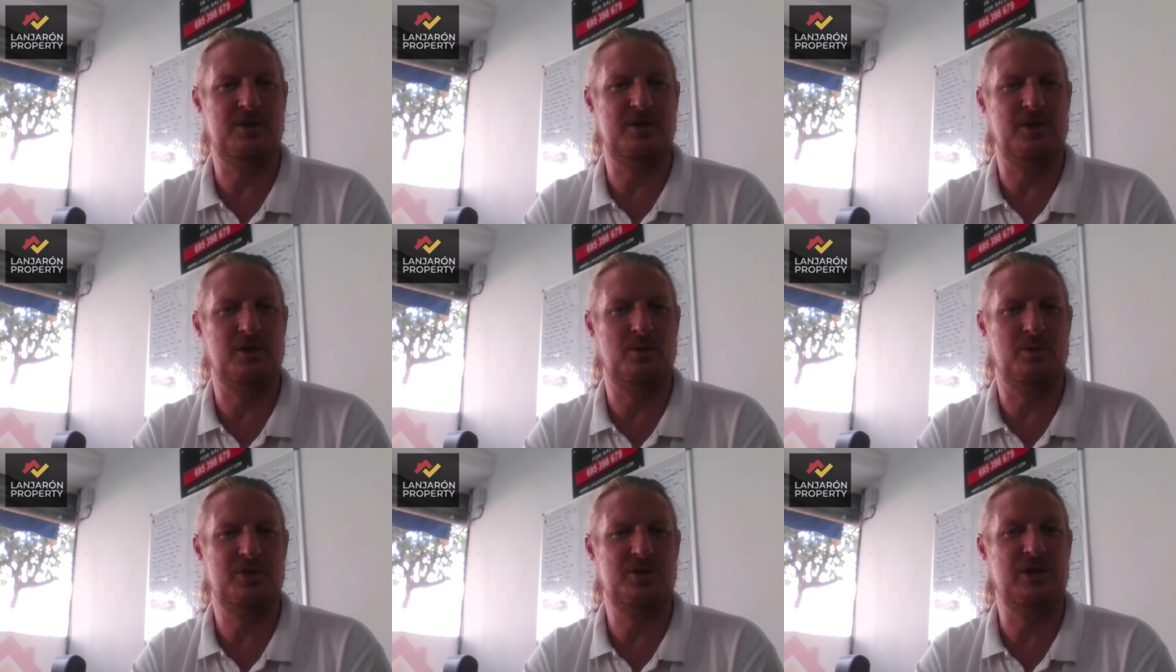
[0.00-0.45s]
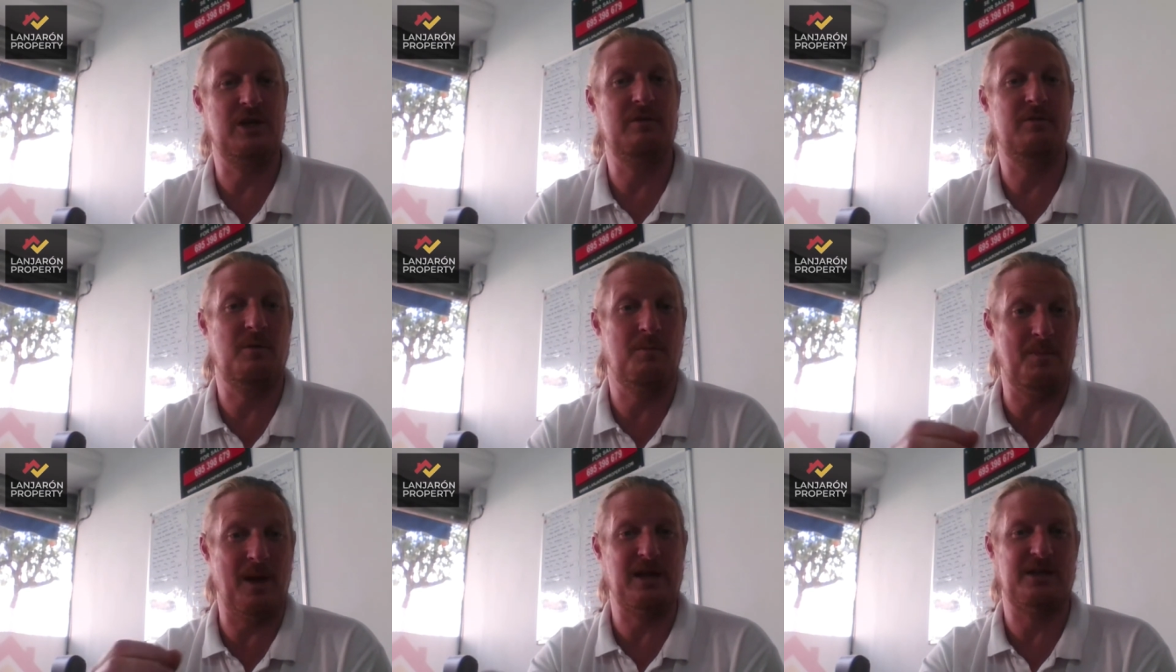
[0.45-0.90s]
to achieve
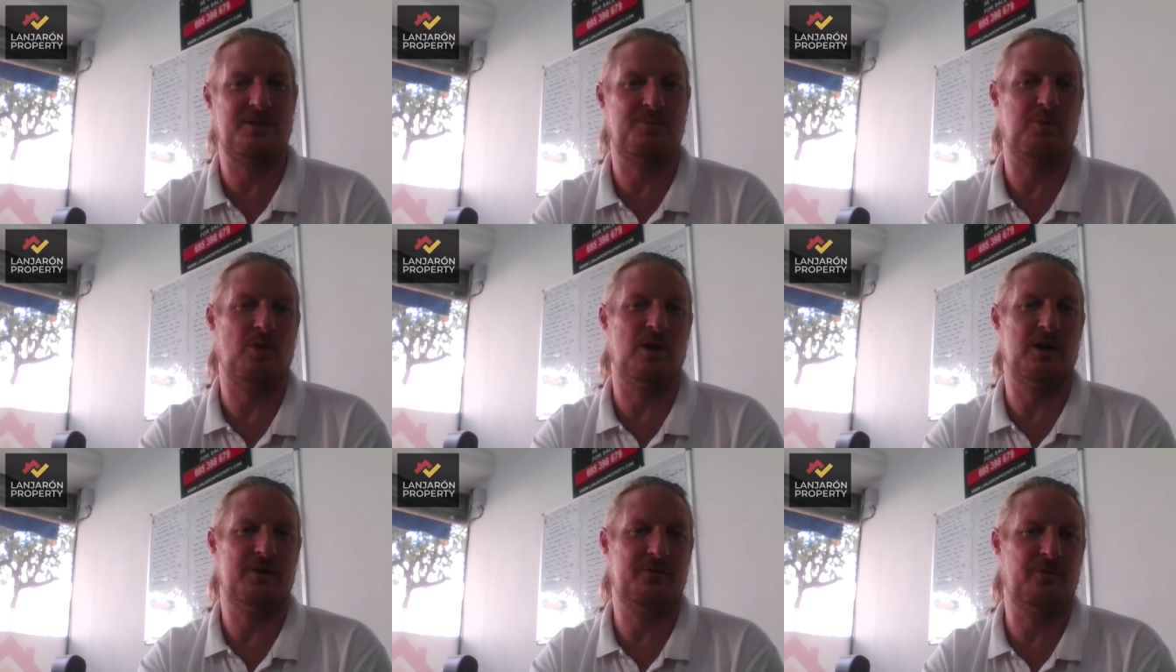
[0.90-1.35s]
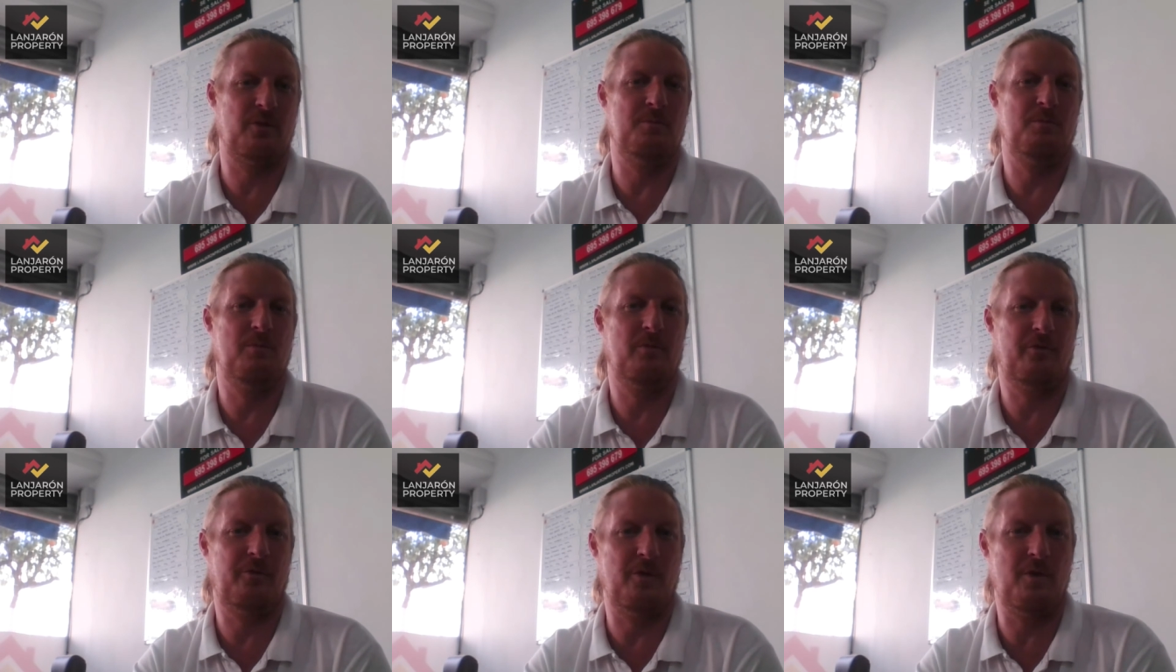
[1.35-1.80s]
the best price
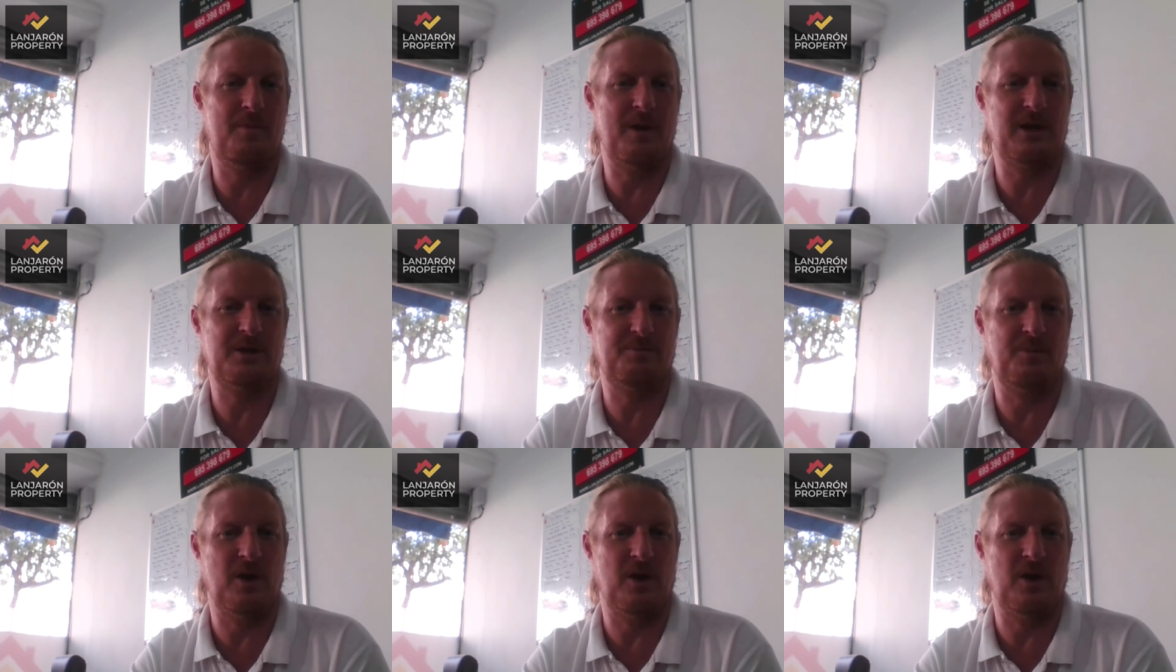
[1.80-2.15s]
from the best